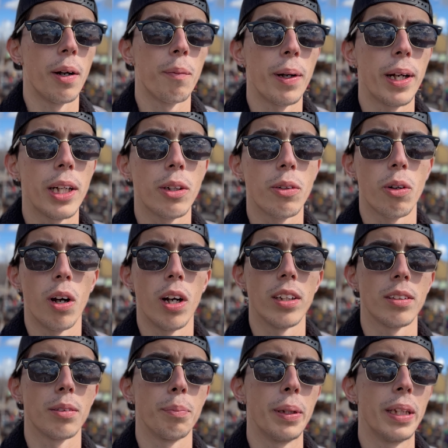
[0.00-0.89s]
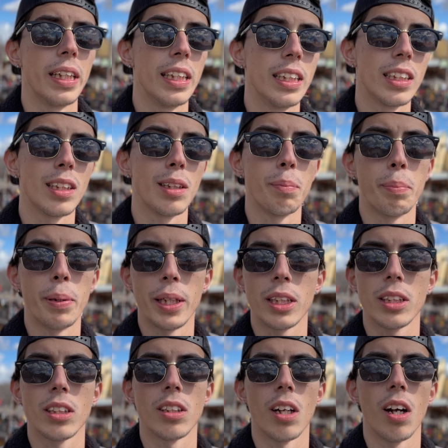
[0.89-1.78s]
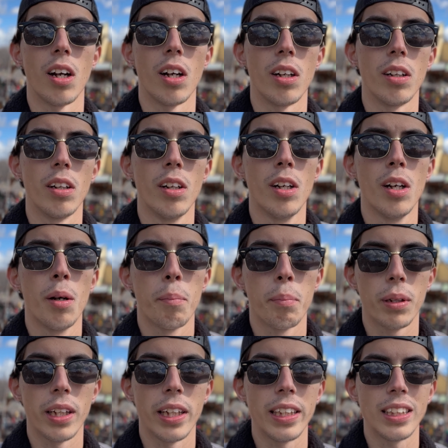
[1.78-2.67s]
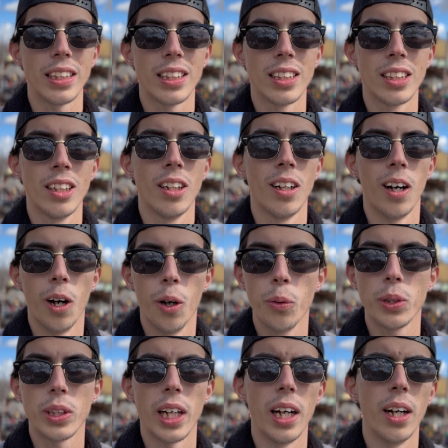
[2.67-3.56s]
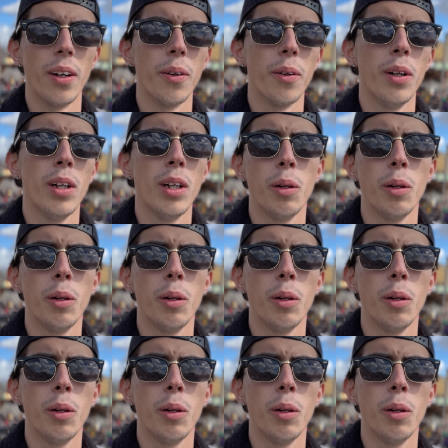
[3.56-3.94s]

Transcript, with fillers: Right across from me is the Pixar Place hotel,